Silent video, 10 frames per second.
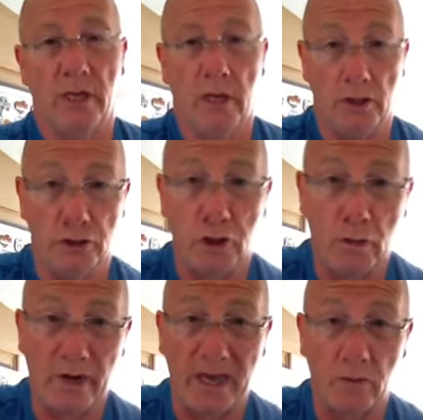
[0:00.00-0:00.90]
and you're
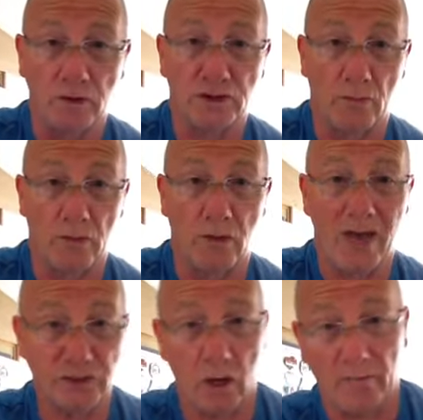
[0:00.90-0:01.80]
going out with someone who
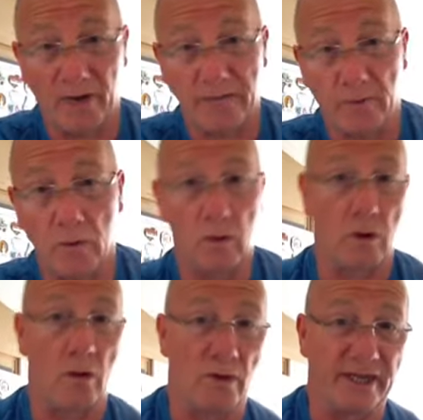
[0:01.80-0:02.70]
has got a bait boat or
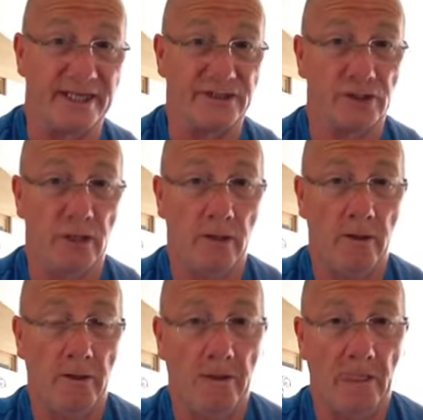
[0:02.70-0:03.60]
got one of these,
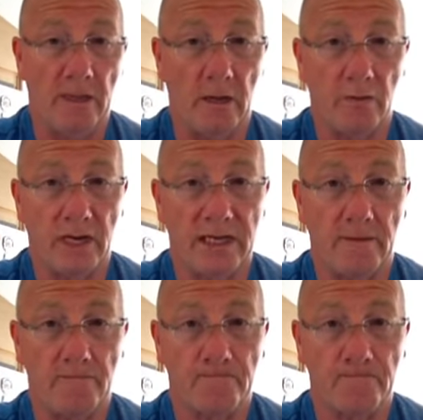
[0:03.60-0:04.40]
okay?